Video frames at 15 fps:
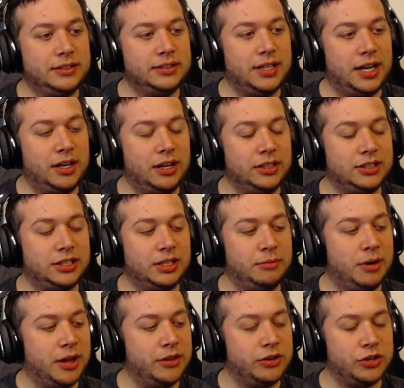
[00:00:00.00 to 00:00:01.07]
on some
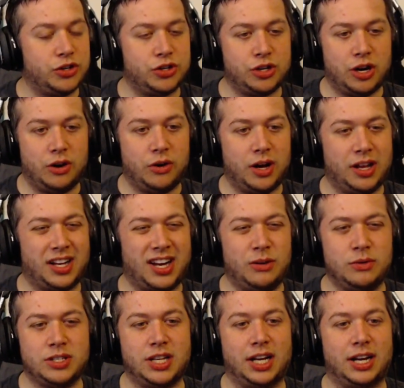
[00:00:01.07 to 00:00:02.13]
other show. Like, I don't want
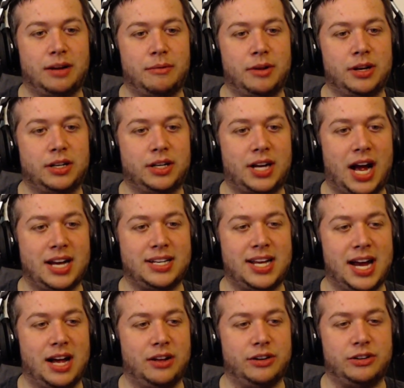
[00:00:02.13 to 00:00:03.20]
to say, like, Got
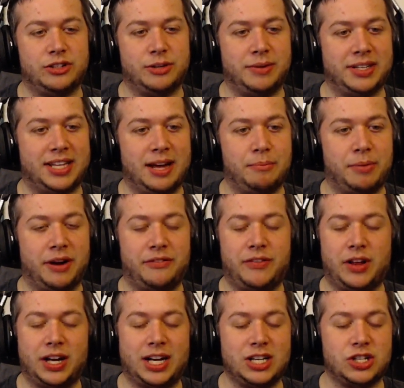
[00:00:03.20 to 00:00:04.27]
Talent or something like that, but I felt
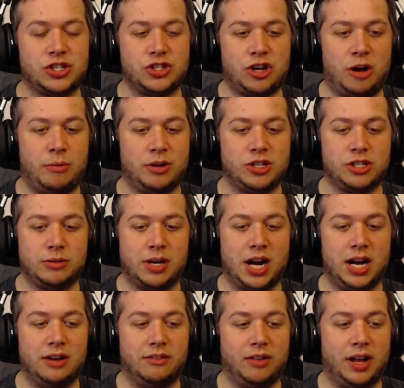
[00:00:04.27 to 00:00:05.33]
like I just saw him on some kind
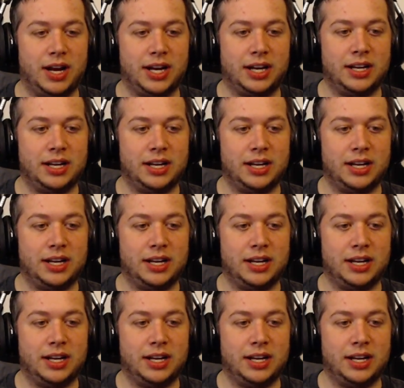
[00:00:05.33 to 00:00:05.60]
of, like,